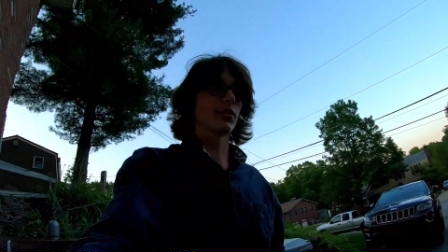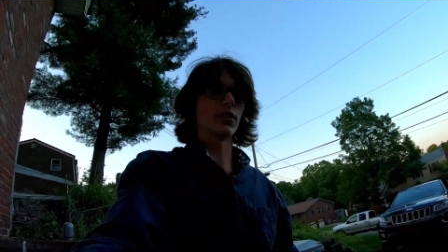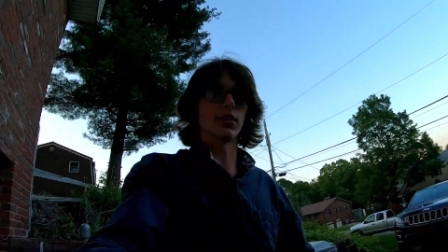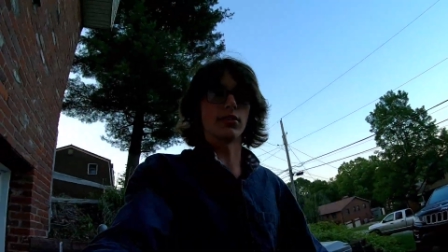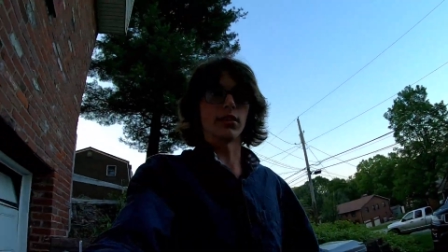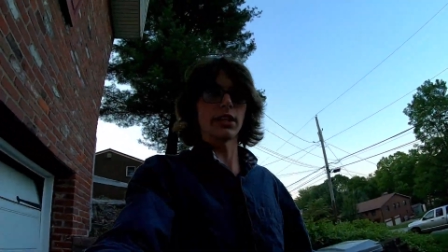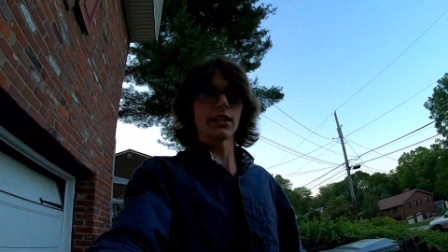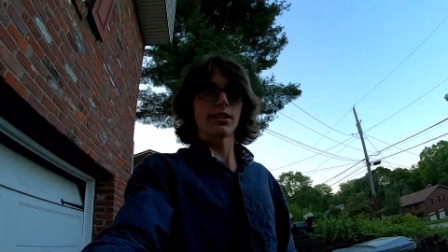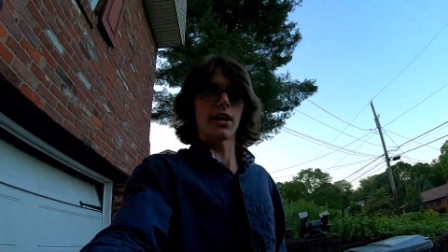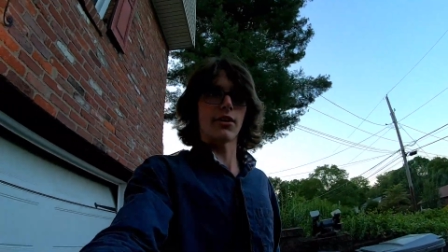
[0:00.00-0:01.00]
the
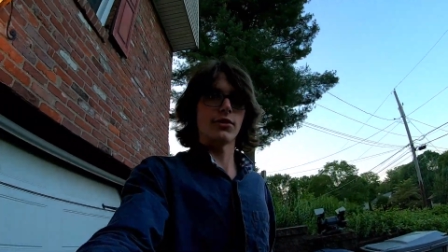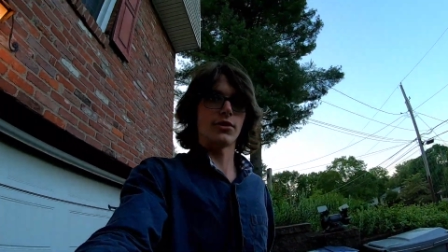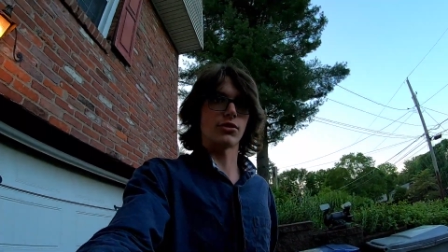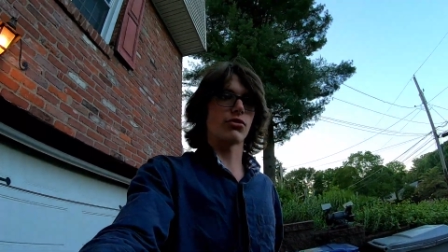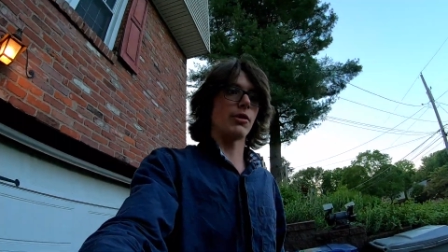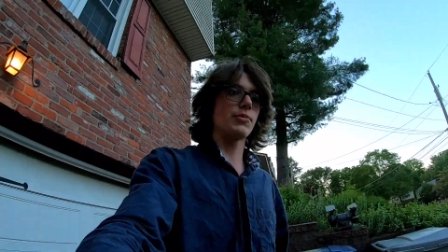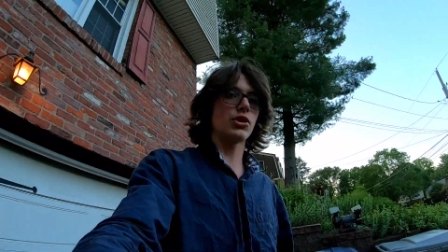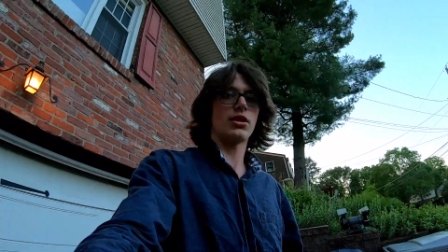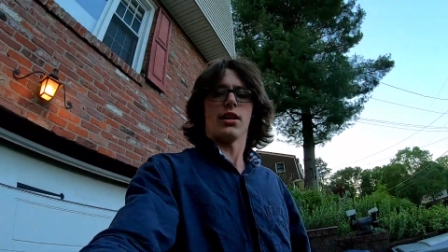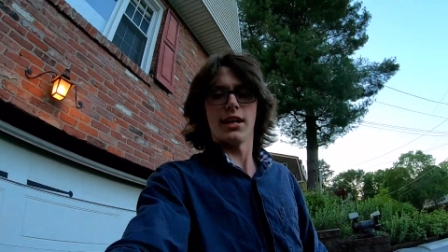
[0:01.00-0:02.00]
link down in the
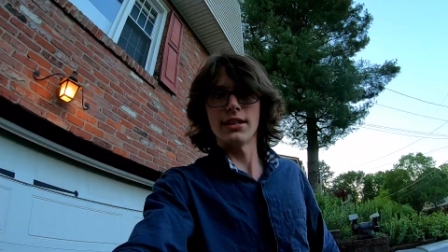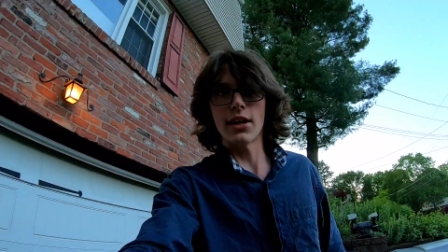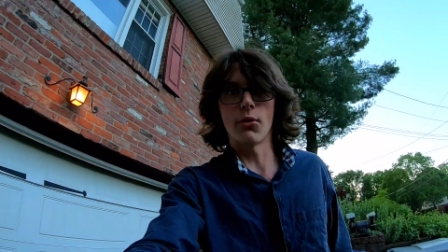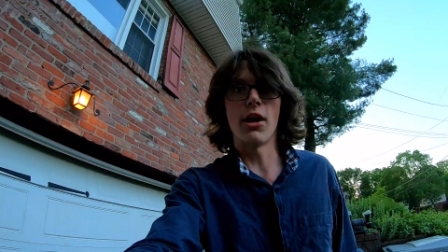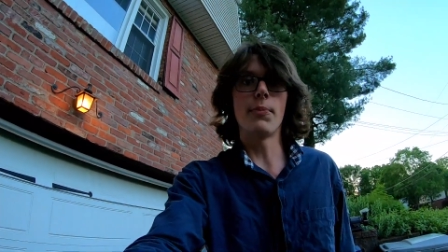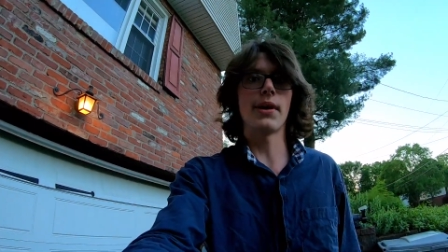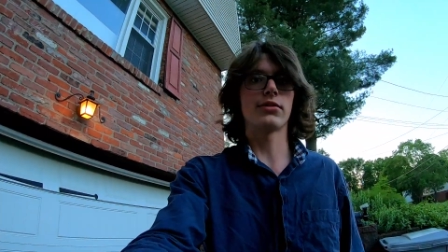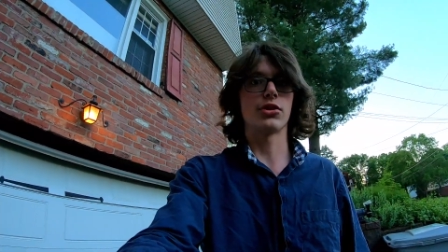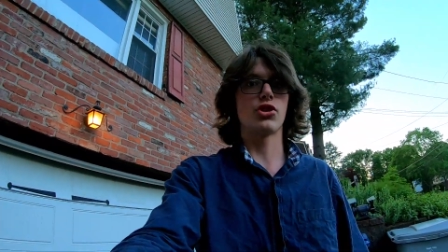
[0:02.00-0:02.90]
description, and that'll help out the